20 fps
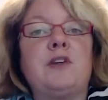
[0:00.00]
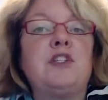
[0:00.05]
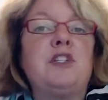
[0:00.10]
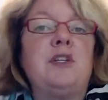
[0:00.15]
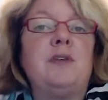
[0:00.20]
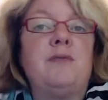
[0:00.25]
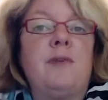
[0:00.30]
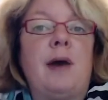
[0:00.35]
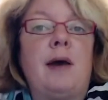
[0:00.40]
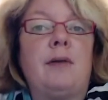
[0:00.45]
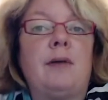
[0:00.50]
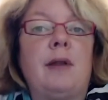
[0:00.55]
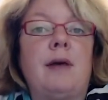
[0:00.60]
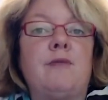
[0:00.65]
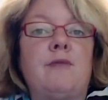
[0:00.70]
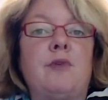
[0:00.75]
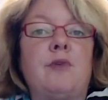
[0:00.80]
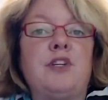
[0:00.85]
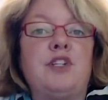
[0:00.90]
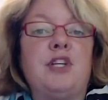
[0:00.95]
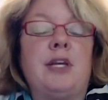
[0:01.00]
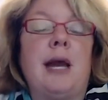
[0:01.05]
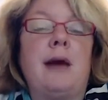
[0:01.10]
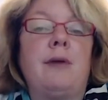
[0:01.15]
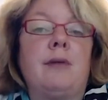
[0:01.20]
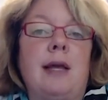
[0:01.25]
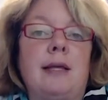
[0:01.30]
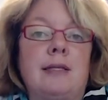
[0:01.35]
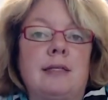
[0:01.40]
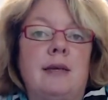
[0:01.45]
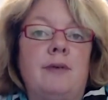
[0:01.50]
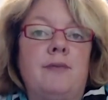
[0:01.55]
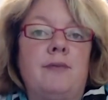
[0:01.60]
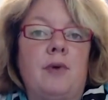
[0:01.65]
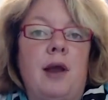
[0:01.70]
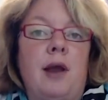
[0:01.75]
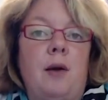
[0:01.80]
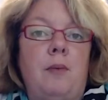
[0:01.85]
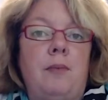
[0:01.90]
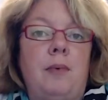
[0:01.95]
she felt of reaching out and asking for
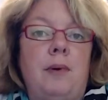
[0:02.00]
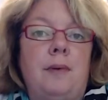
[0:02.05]
help.